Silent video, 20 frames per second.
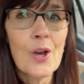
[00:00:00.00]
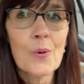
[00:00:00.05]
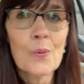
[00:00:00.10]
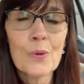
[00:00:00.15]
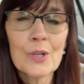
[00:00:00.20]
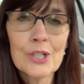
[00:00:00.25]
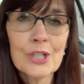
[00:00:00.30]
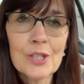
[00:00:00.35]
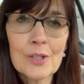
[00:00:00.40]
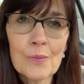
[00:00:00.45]

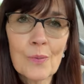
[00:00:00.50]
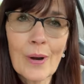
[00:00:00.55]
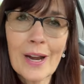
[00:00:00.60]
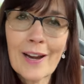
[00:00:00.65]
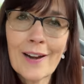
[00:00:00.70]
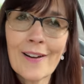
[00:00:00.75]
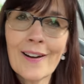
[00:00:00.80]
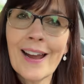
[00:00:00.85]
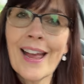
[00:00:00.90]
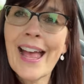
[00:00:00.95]
which is
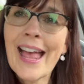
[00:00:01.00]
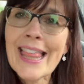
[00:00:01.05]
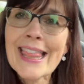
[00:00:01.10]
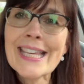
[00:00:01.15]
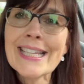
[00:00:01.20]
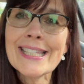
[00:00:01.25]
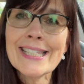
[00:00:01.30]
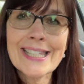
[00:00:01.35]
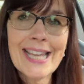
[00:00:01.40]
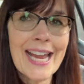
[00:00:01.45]
where
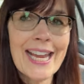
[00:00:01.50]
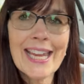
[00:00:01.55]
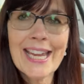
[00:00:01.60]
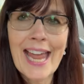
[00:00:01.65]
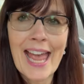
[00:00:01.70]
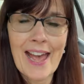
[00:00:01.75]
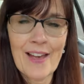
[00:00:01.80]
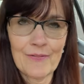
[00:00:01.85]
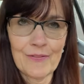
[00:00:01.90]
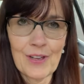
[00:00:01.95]
the second
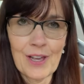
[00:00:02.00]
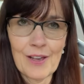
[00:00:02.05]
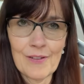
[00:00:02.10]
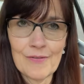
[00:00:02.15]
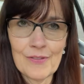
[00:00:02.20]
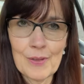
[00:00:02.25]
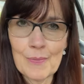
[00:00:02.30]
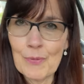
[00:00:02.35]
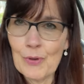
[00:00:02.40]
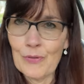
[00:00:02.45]
half
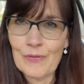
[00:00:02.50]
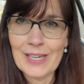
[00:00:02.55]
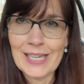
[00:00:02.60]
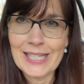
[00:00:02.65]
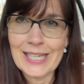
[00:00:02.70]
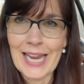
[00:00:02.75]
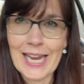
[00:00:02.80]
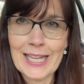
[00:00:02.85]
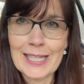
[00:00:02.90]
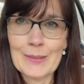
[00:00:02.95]
of the movie
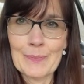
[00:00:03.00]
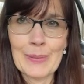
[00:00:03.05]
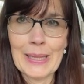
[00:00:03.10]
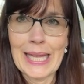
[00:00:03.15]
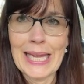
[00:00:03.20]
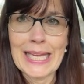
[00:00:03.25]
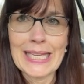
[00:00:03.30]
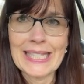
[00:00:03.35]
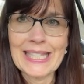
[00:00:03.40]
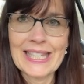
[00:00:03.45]
takes
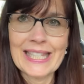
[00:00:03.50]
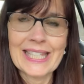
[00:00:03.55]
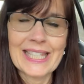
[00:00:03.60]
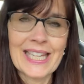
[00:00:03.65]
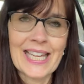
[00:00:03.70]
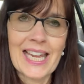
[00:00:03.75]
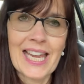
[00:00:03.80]
place.